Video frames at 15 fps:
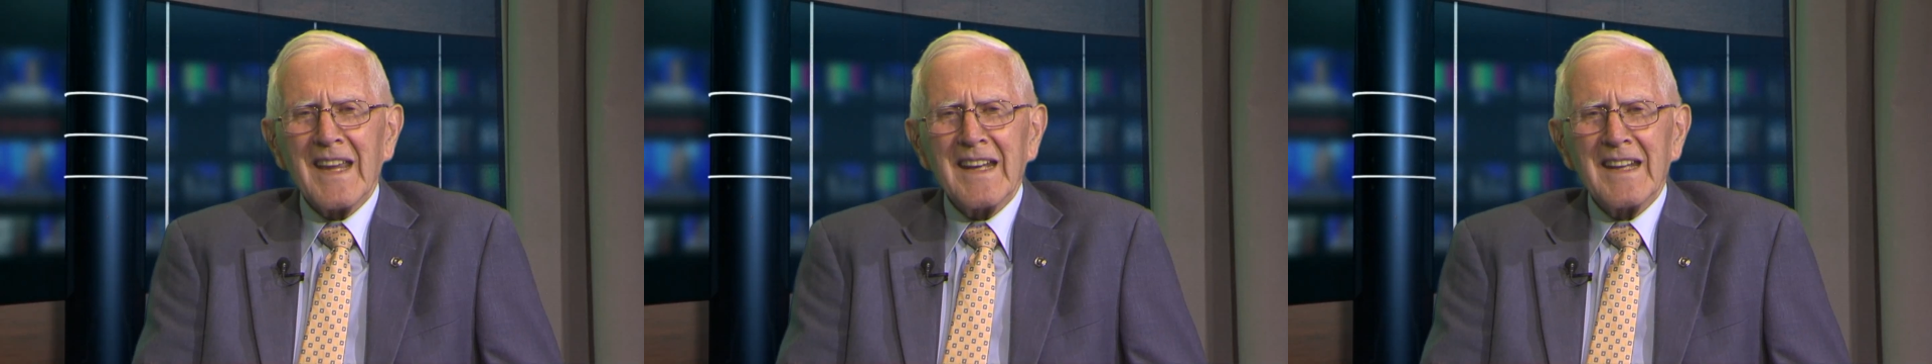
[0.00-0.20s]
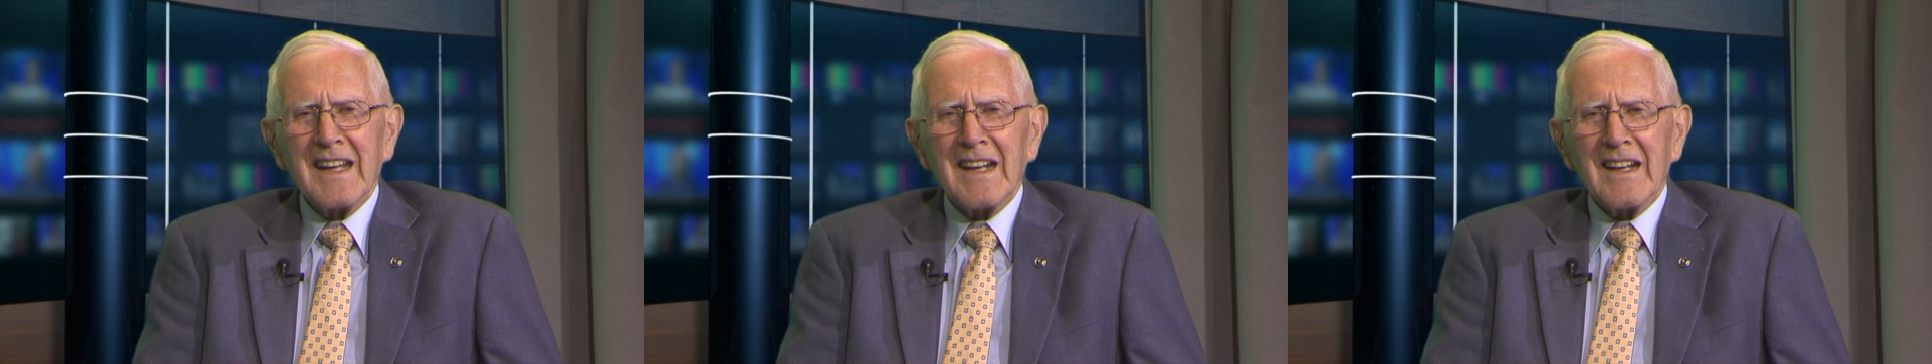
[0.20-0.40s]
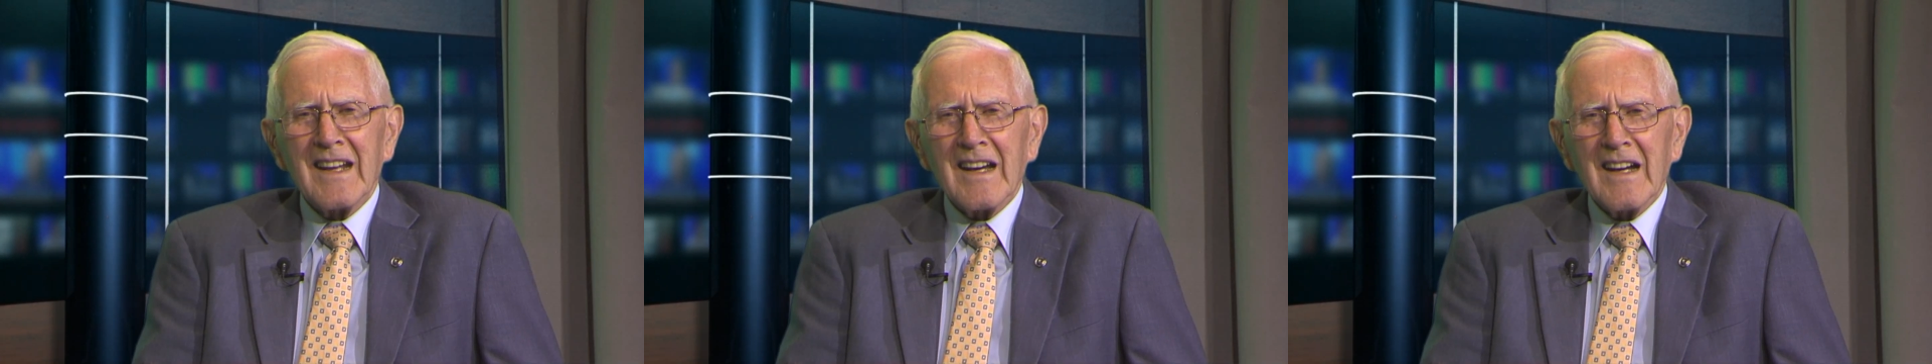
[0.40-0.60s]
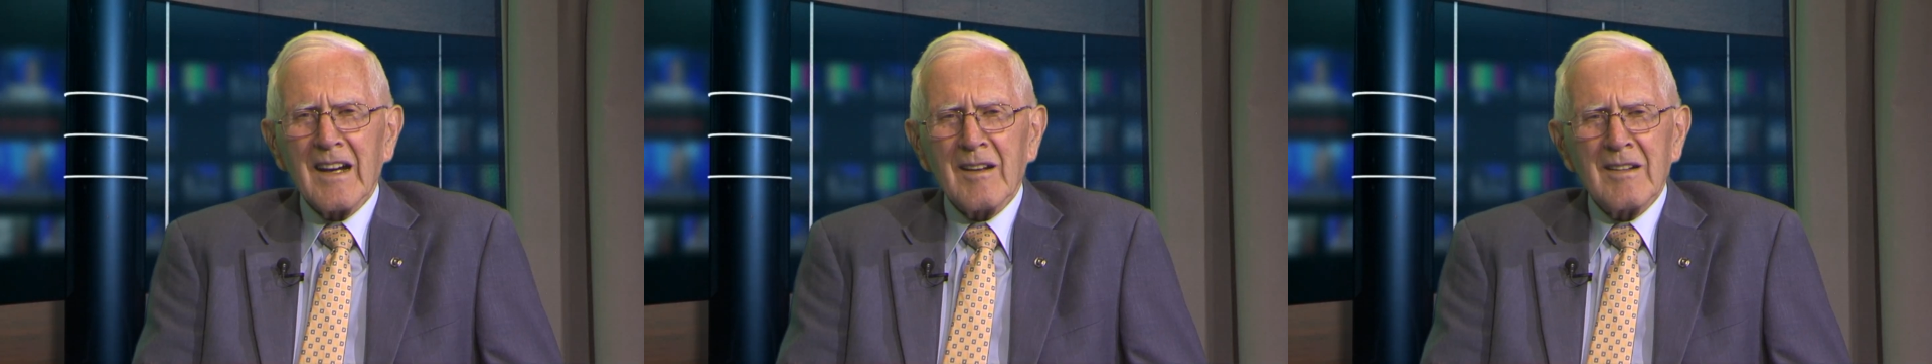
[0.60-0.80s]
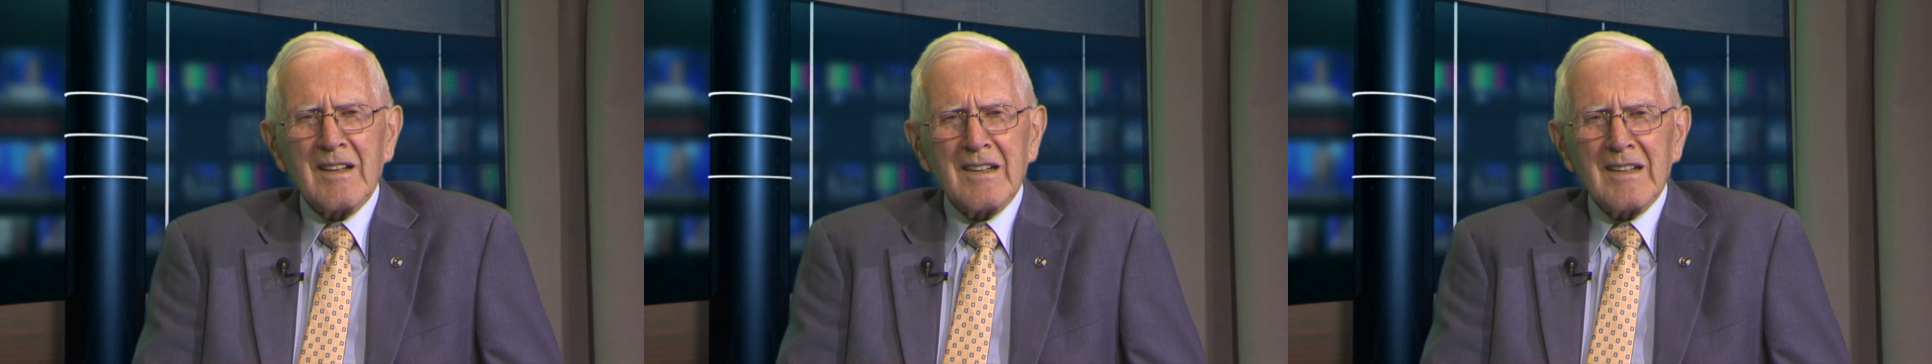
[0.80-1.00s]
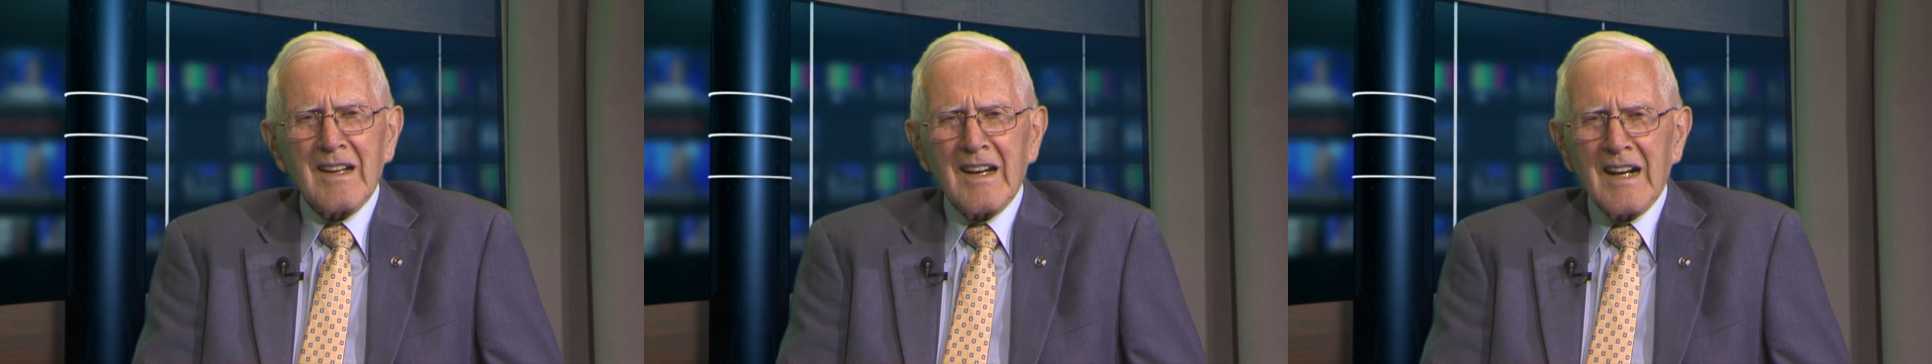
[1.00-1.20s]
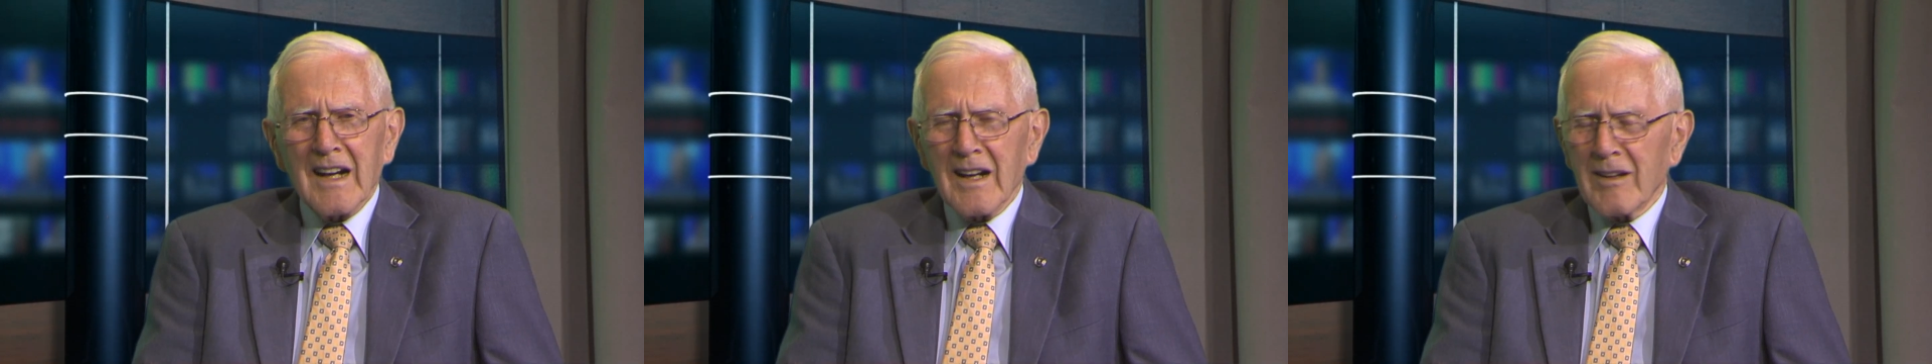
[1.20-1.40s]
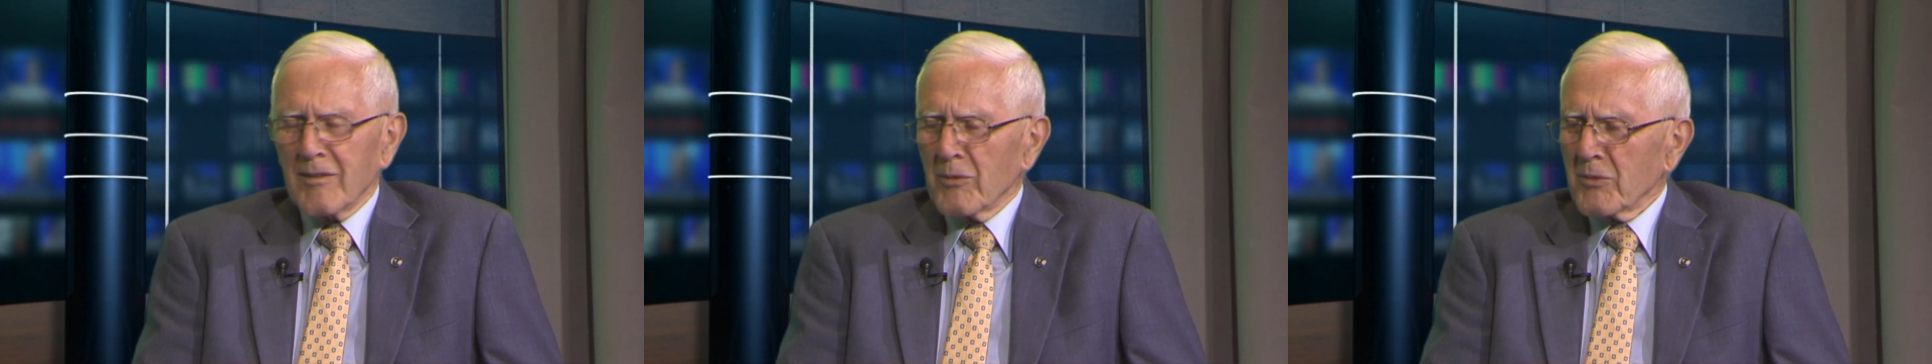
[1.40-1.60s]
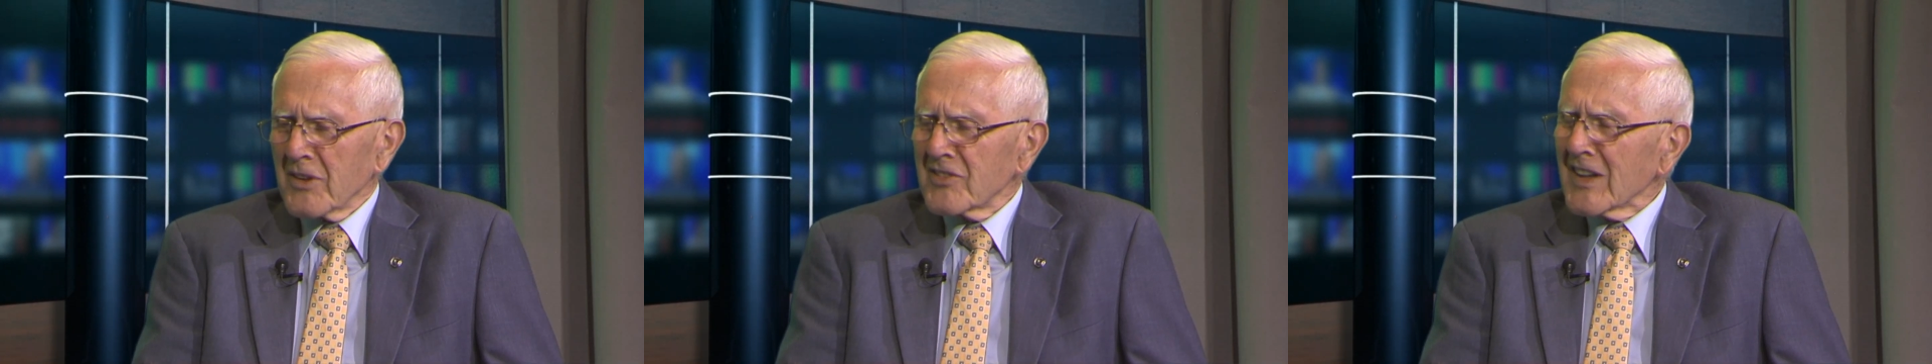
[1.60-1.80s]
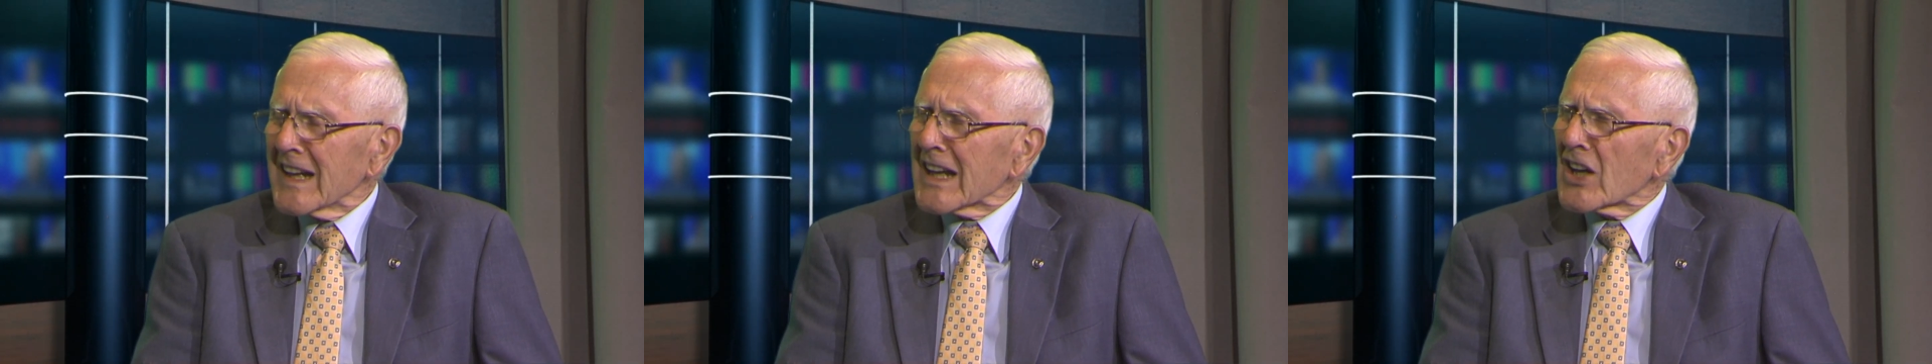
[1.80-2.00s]
did
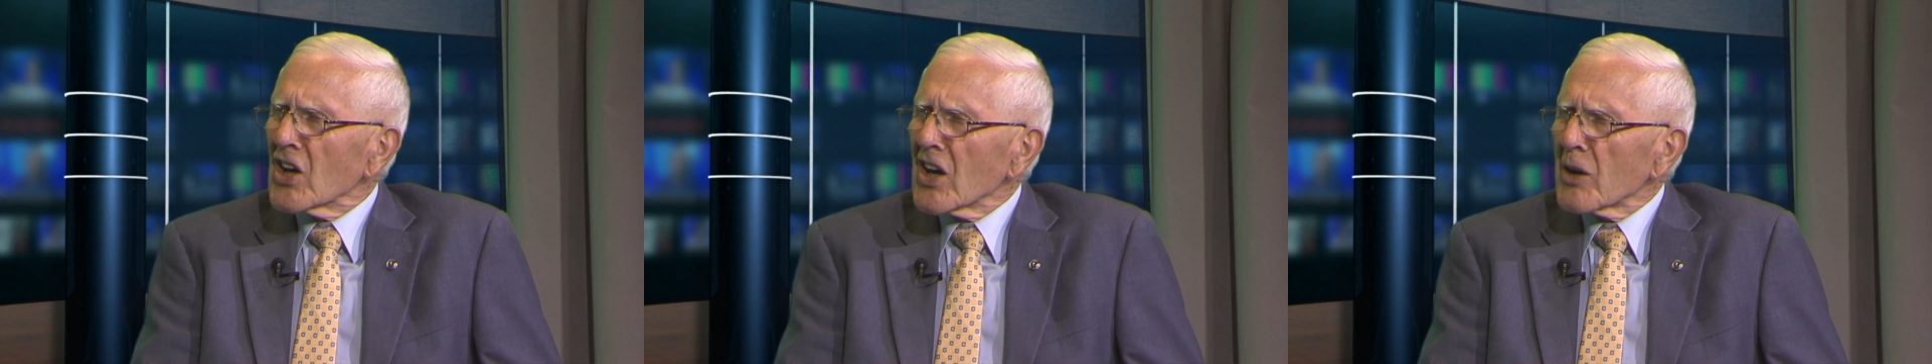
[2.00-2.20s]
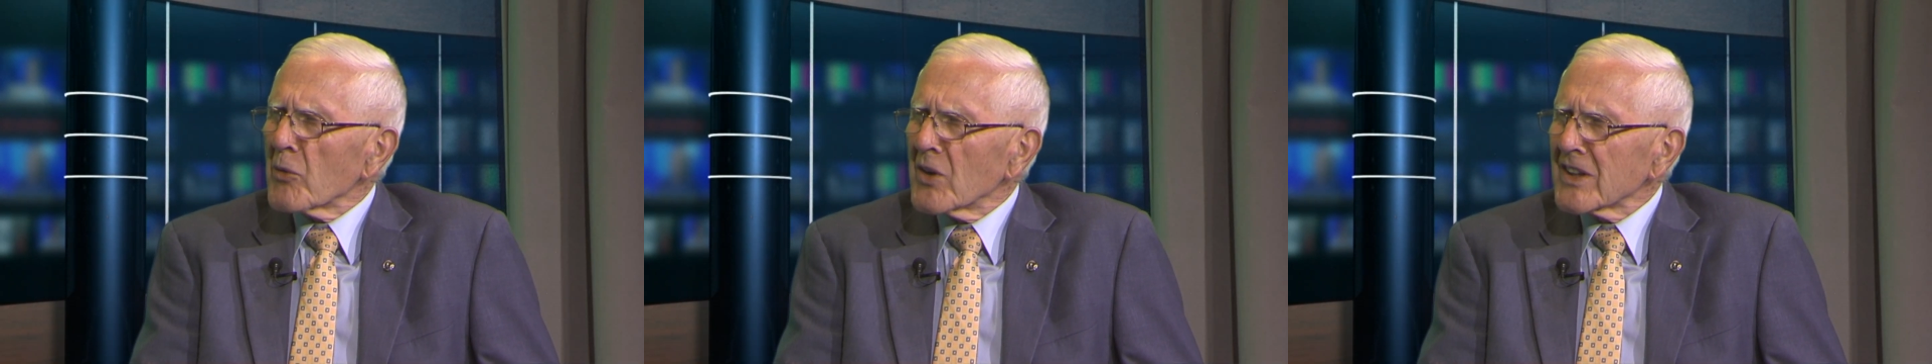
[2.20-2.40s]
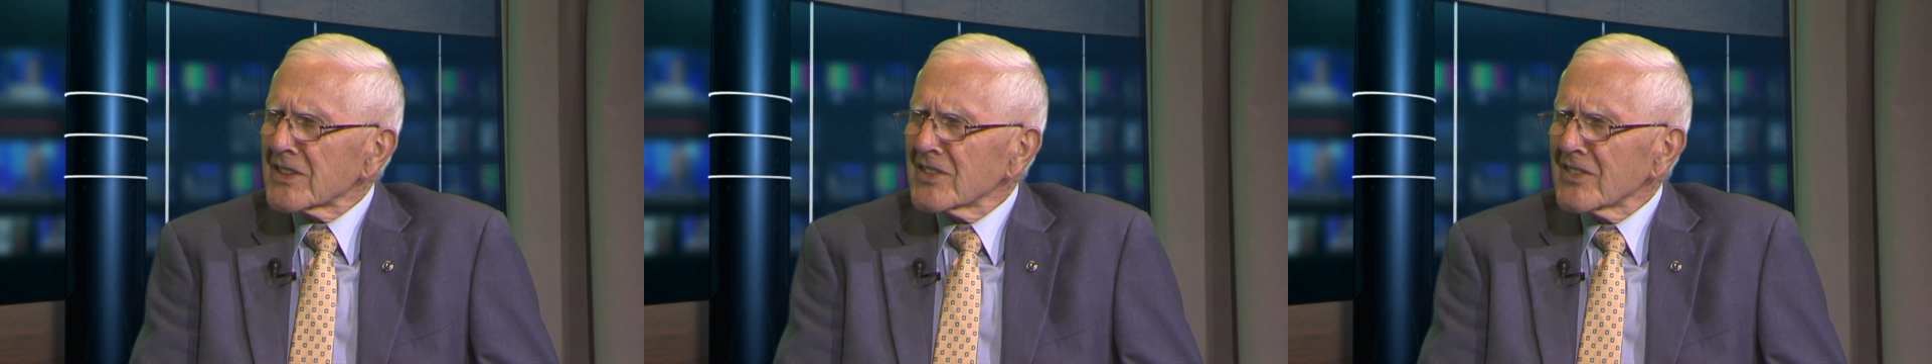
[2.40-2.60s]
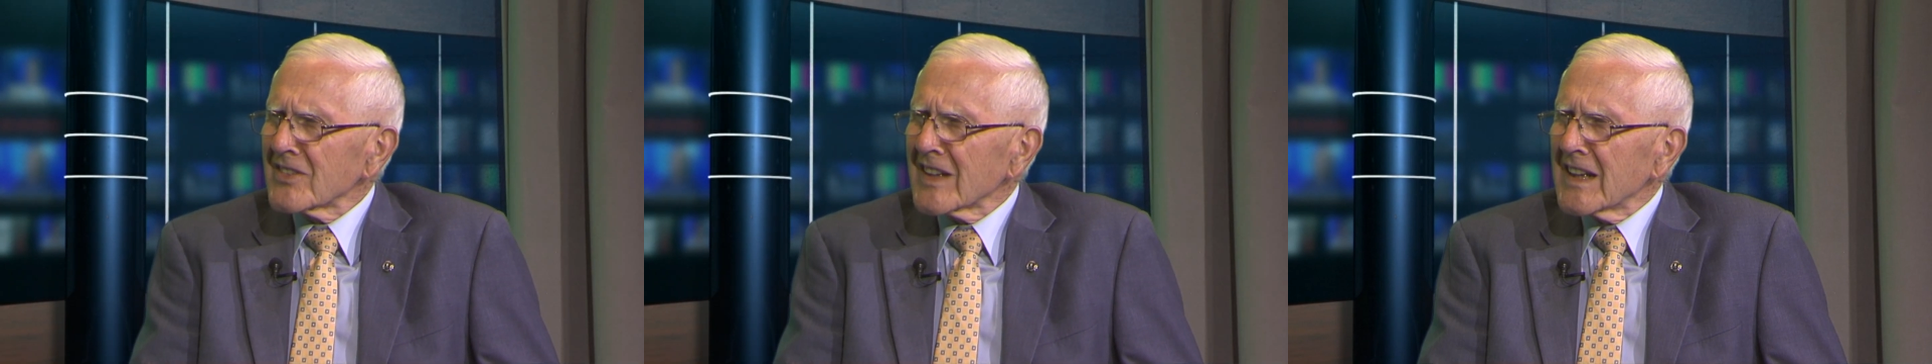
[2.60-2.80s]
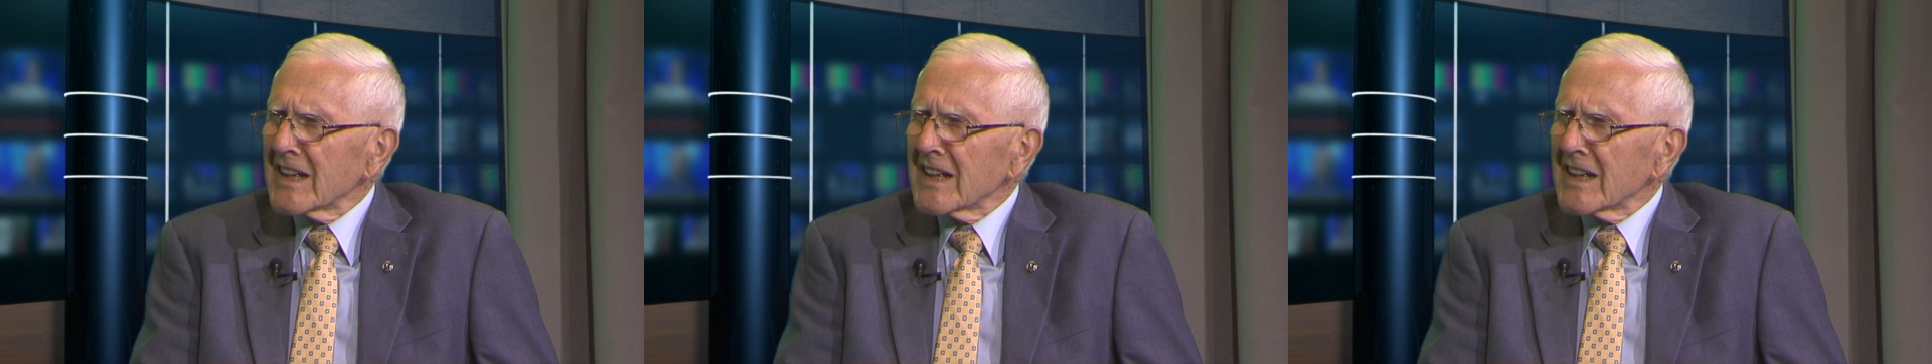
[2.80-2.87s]
wasn't it car washes? They did